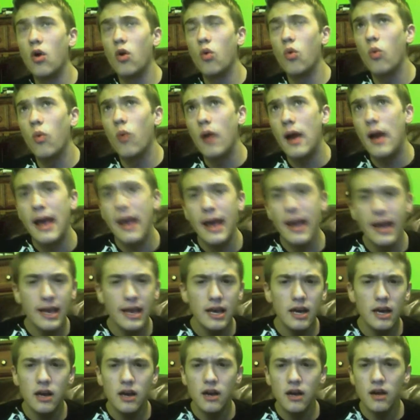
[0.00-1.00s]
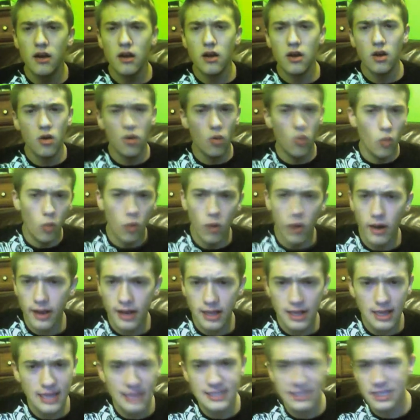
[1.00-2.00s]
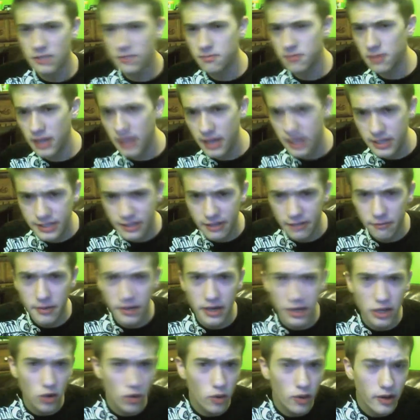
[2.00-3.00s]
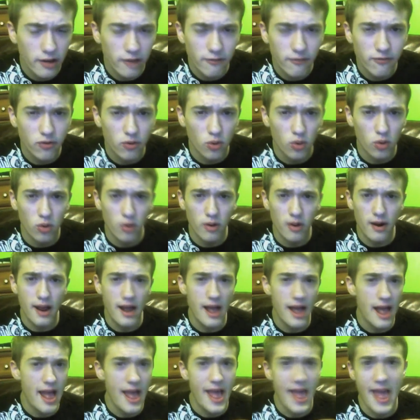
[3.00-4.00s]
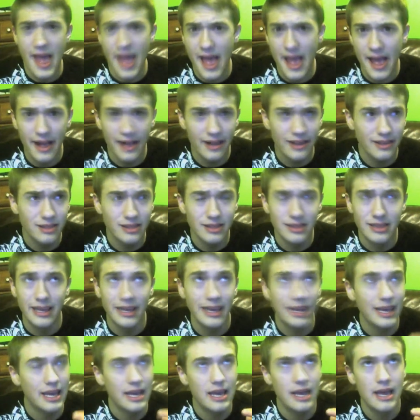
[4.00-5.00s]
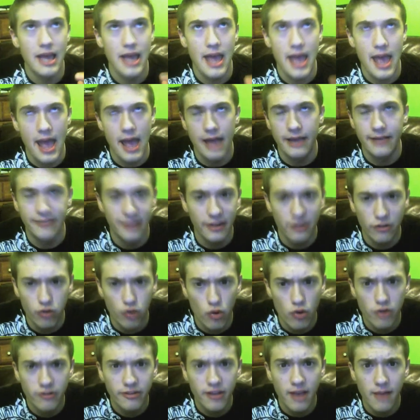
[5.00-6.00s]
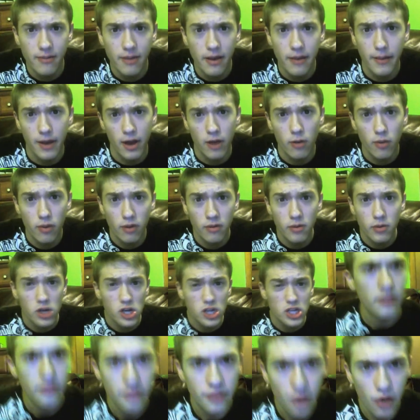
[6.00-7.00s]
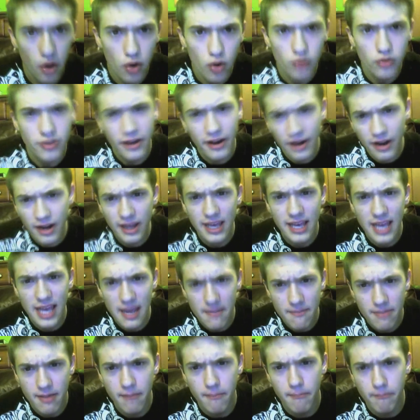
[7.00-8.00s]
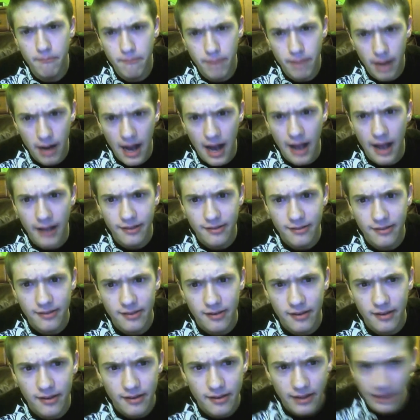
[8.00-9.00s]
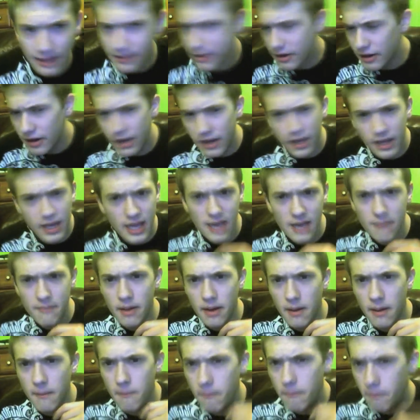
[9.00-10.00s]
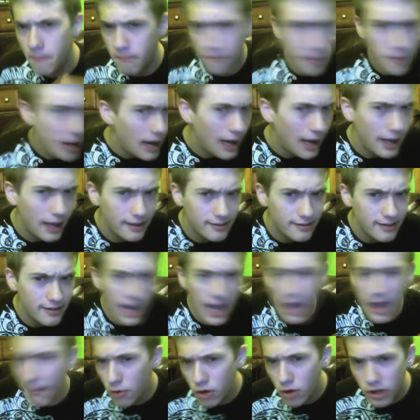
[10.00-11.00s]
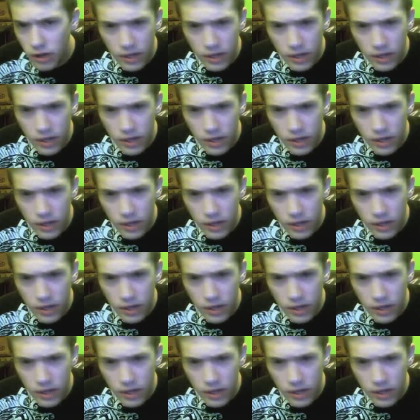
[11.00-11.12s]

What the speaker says: away what Classic players have been doing for, like, since RuneScape came out, pretty much. So they're going to keep the bots. Like, they're going to keep bots able to